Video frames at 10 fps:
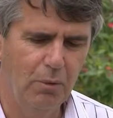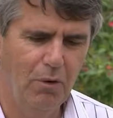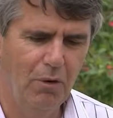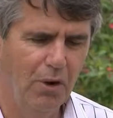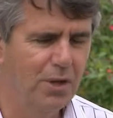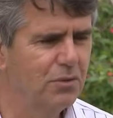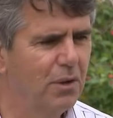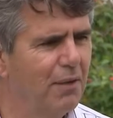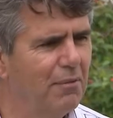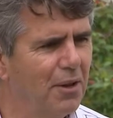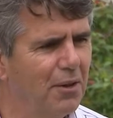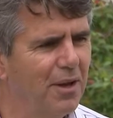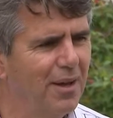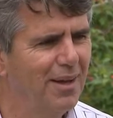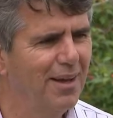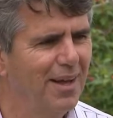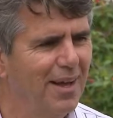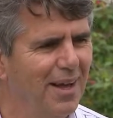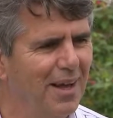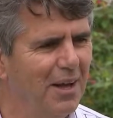Laurel and I still have another
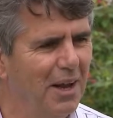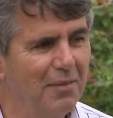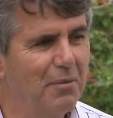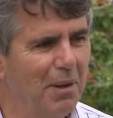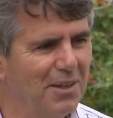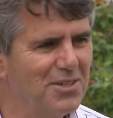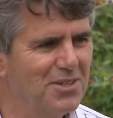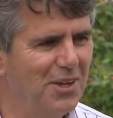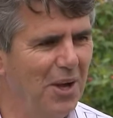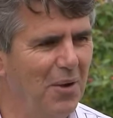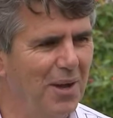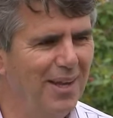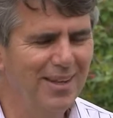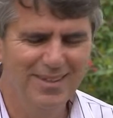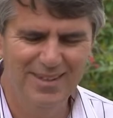11 months to go here.